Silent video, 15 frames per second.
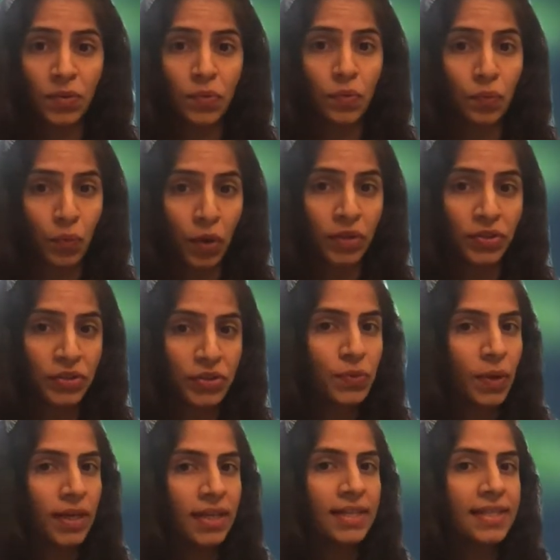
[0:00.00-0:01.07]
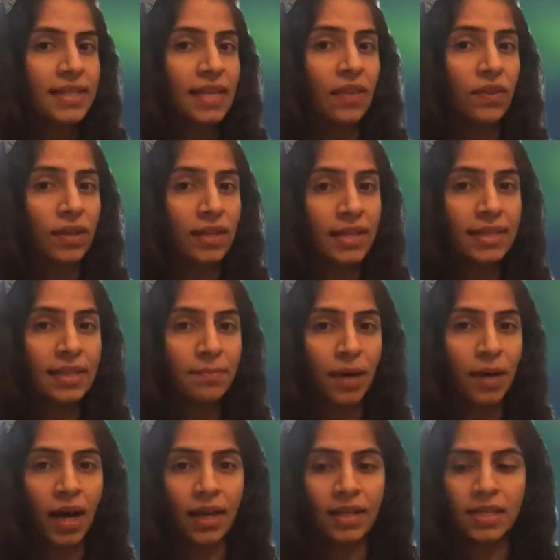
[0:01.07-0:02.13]
wants to understand the reason
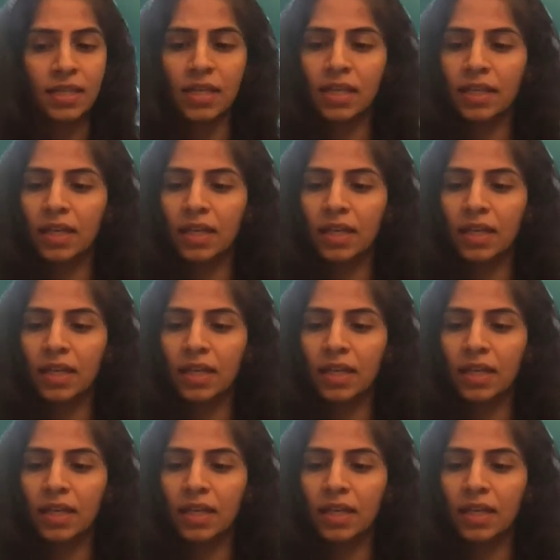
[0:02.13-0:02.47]
behind it.